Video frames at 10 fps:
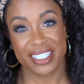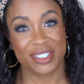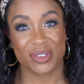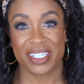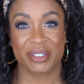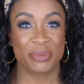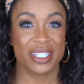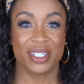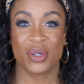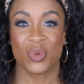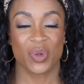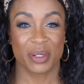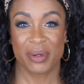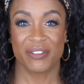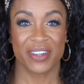these were gonna be one
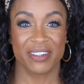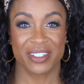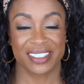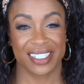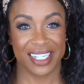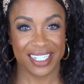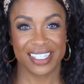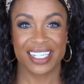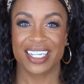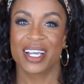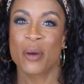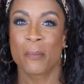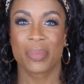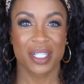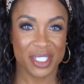of my favorites. Anything
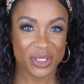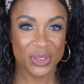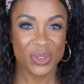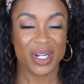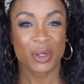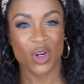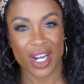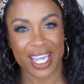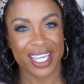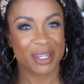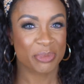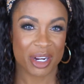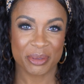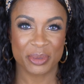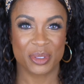blue, gray,
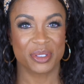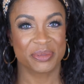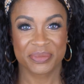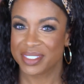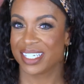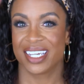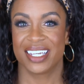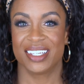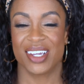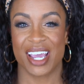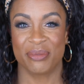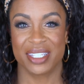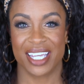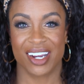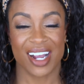purple, you have me
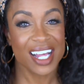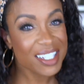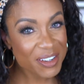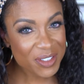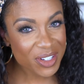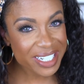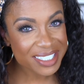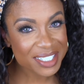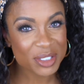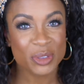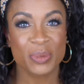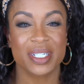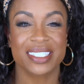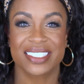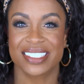there. I love green too,
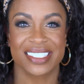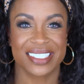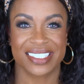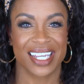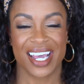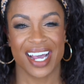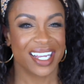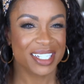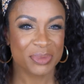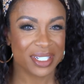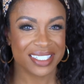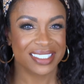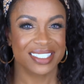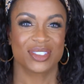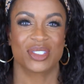but it's just, I guess because
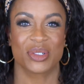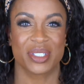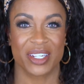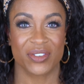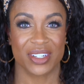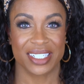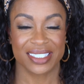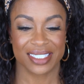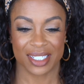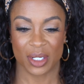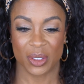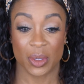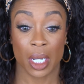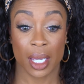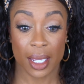these are so different.
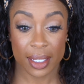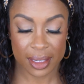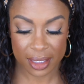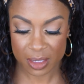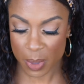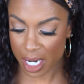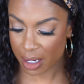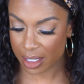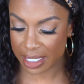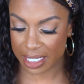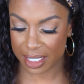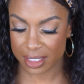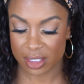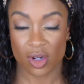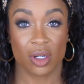So this pair again
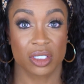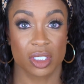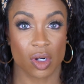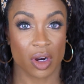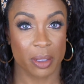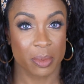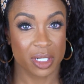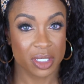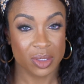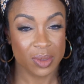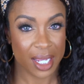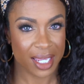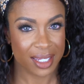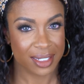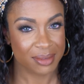is called Starry Blue
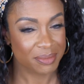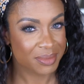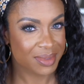and